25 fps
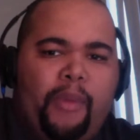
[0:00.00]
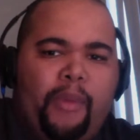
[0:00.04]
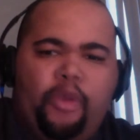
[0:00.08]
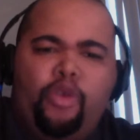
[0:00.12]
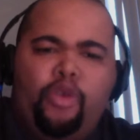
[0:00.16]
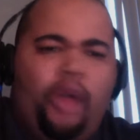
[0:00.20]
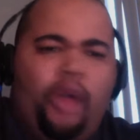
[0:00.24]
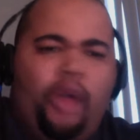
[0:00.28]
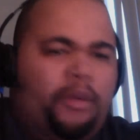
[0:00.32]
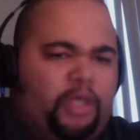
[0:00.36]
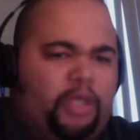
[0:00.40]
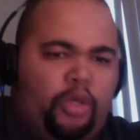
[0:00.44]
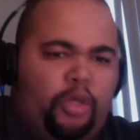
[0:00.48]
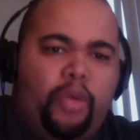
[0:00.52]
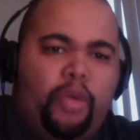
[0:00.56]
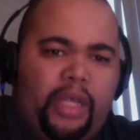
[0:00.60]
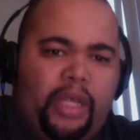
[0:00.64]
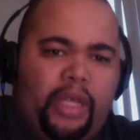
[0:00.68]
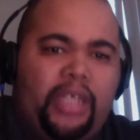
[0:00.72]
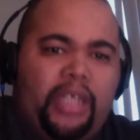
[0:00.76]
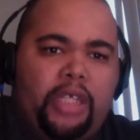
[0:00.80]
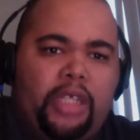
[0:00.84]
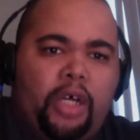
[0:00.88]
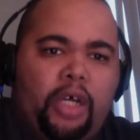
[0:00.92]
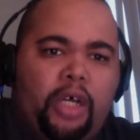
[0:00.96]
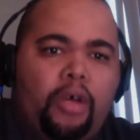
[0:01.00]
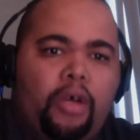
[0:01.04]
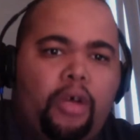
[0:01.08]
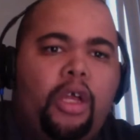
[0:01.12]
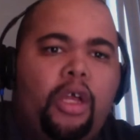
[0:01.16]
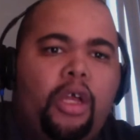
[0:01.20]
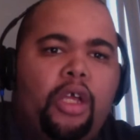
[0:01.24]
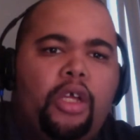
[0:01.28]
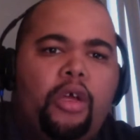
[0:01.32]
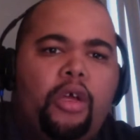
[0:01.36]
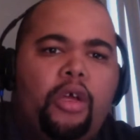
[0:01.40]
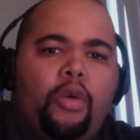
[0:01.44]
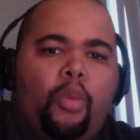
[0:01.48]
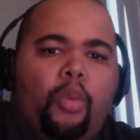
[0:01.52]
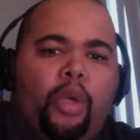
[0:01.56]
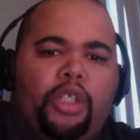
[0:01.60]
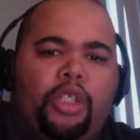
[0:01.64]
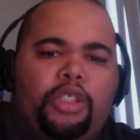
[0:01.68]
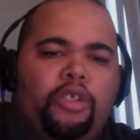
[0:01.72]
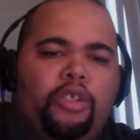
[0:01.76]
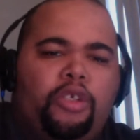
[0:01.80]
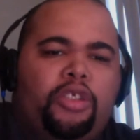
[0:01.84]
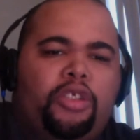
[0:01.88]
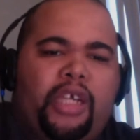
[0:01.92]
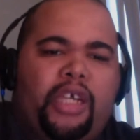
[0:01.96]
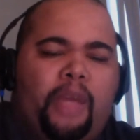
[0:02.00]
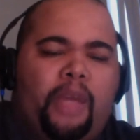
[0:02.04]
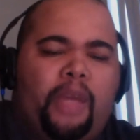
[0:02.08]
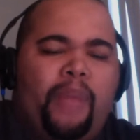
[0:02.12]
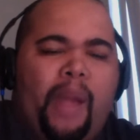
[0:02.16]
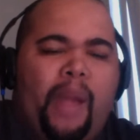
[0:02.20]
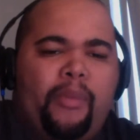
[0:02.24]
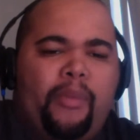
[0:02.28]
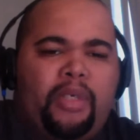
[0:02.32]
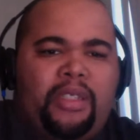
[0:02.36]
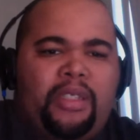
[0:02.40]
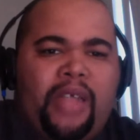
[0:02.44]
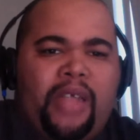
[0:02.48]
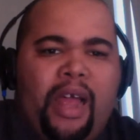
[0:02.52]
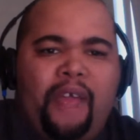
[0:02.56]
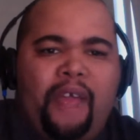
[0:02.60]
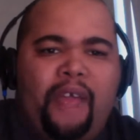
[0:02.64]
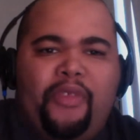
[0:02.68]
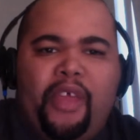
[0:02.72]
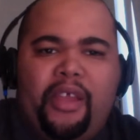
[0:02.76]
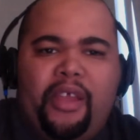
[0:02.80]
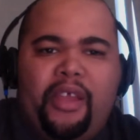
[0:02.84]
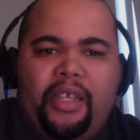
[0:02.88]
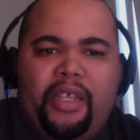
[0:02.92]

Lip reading: You obviously know who he is, though. What's your take on Piper's death and his